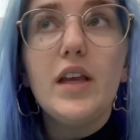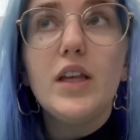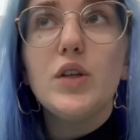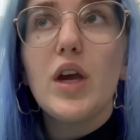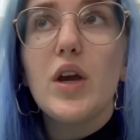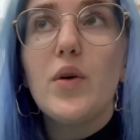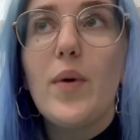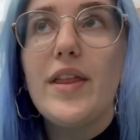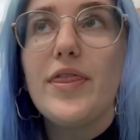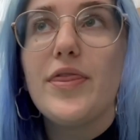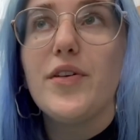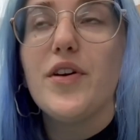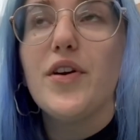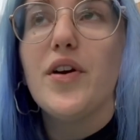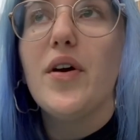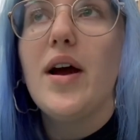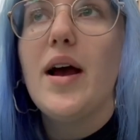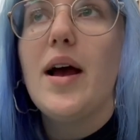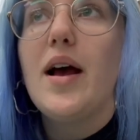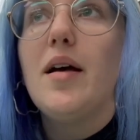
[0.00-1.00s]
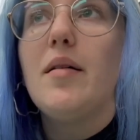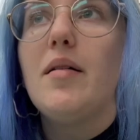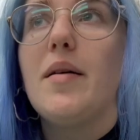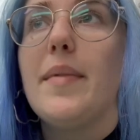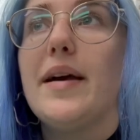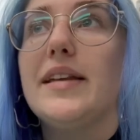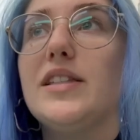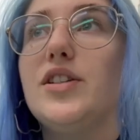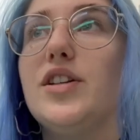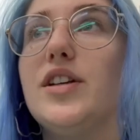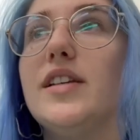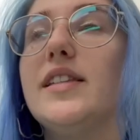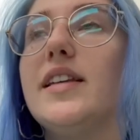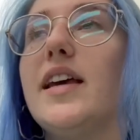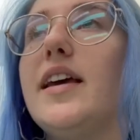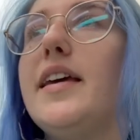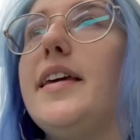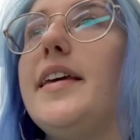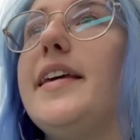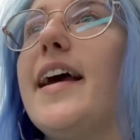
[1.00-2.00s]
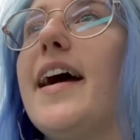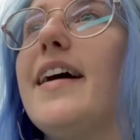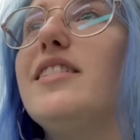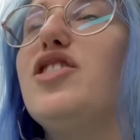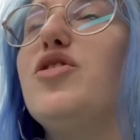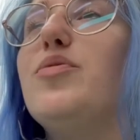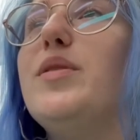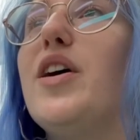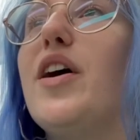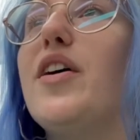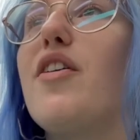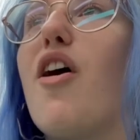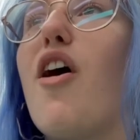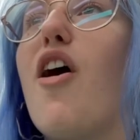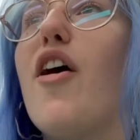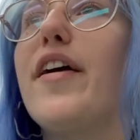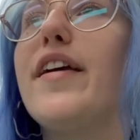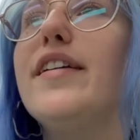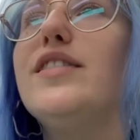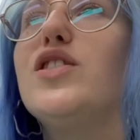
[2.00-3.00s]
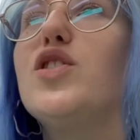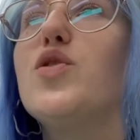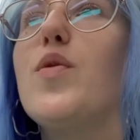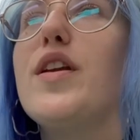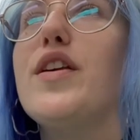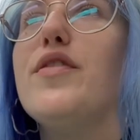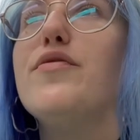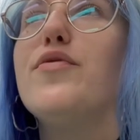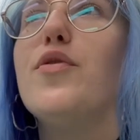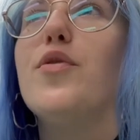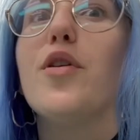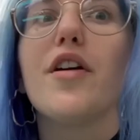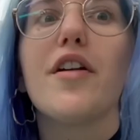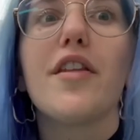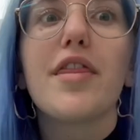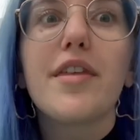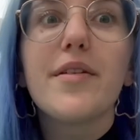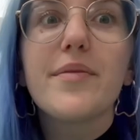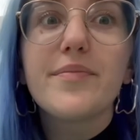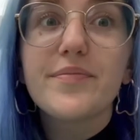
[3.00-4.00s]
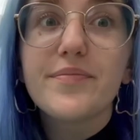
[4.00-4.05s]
So I went through my messages. He asked me on August 24th